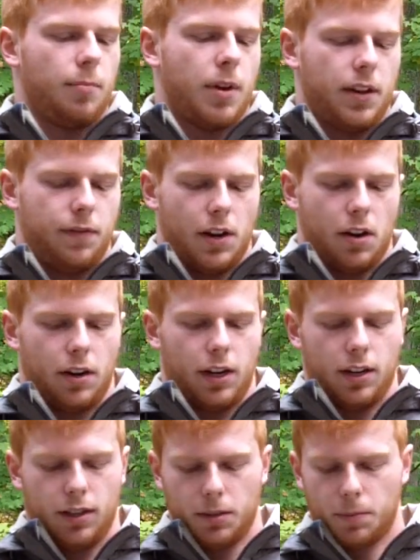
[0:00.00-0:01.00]
it may
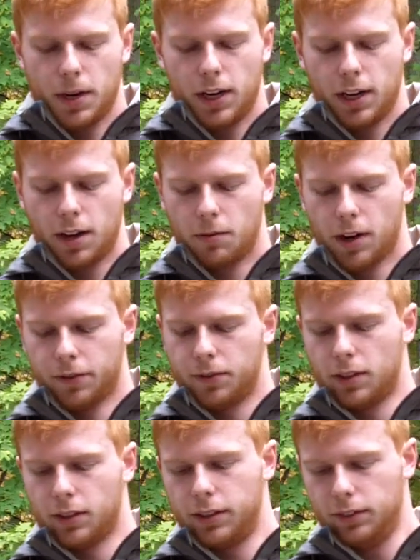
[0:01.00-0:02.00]
vary depending on
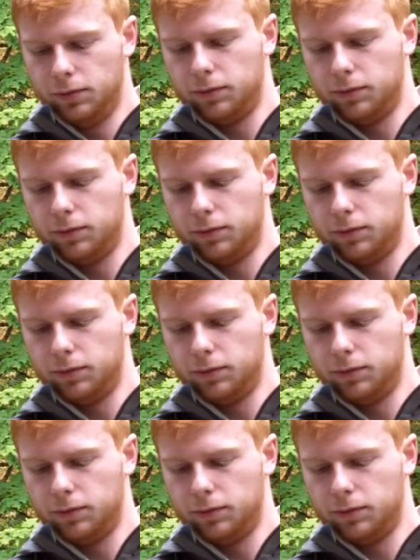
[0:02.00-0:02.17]
rifle.